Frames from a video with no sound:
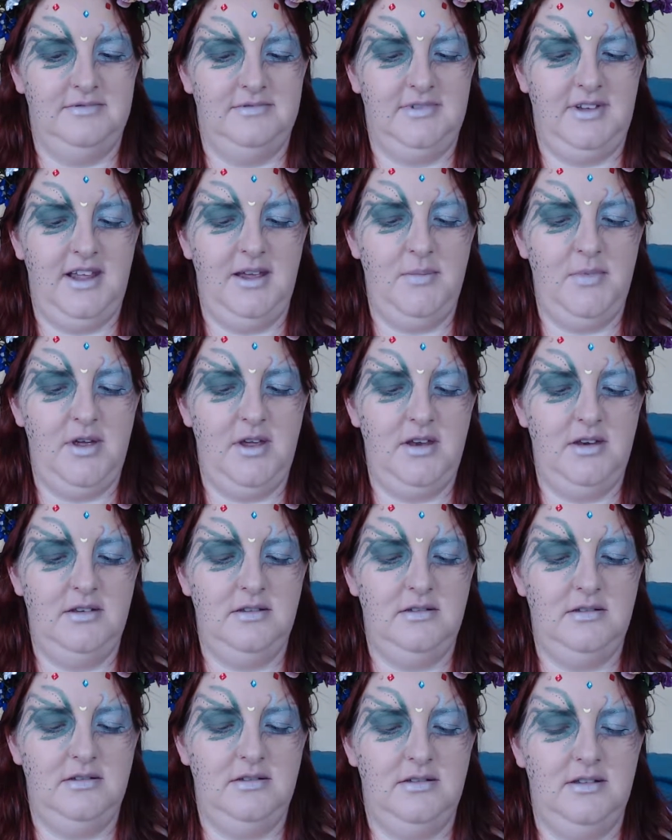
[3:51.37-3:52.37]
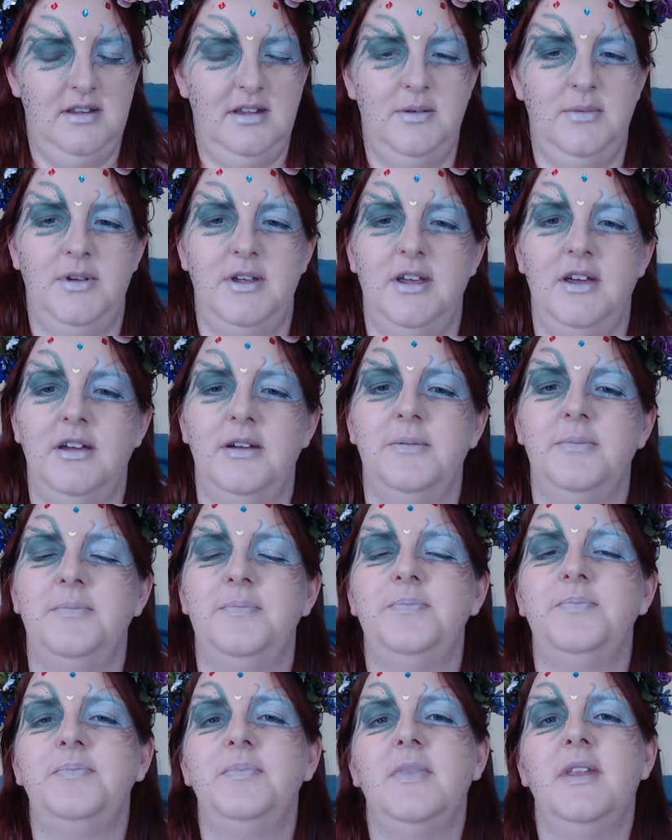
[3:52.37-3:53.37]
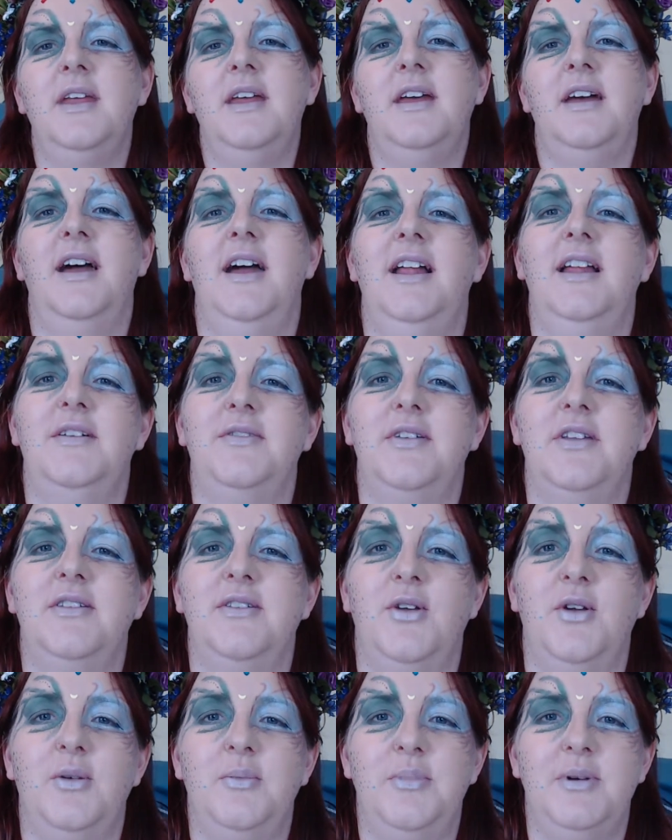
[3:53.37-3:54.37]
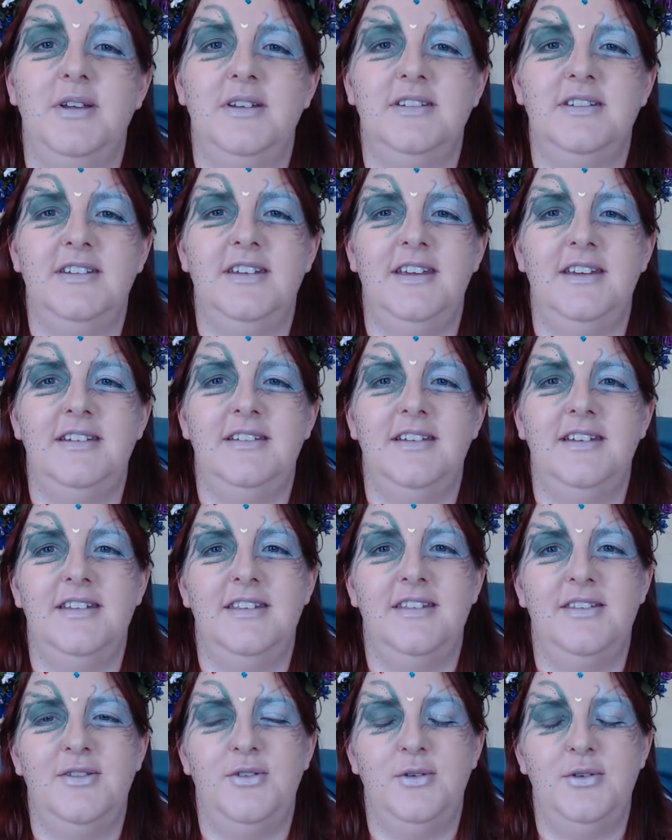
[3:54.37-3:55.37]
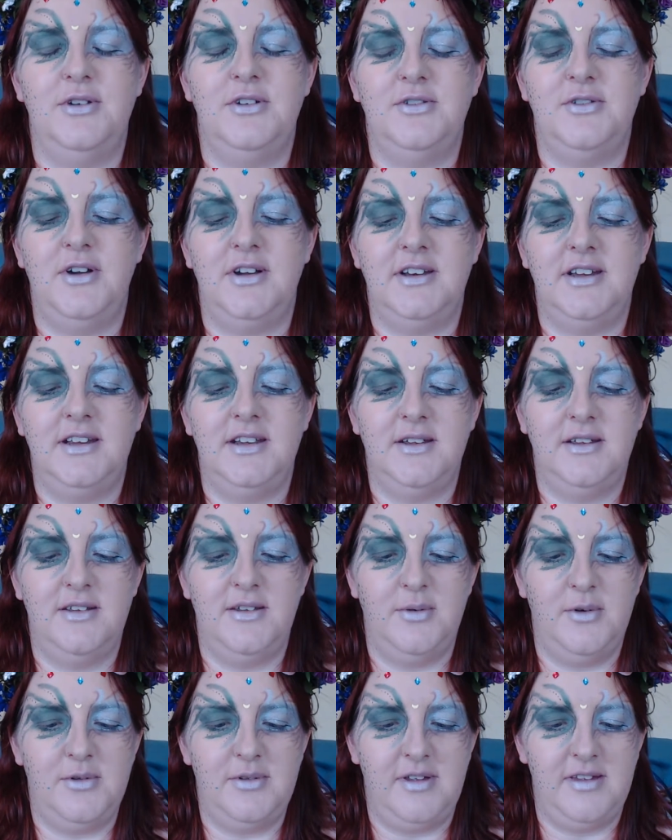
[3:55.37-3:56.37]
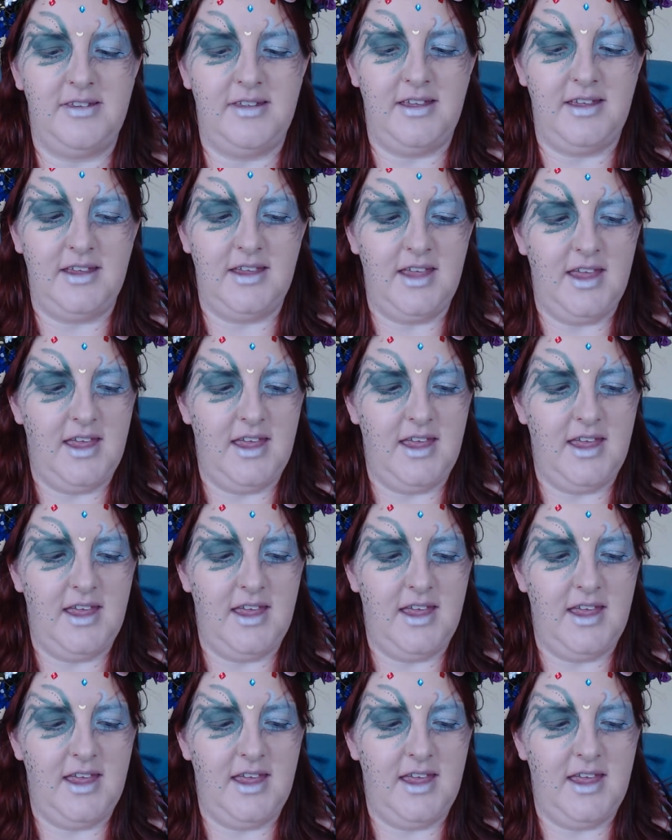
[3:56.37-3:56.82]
Come on, there we go. I love that song, but yeah, it's too distracting. So what was I saying?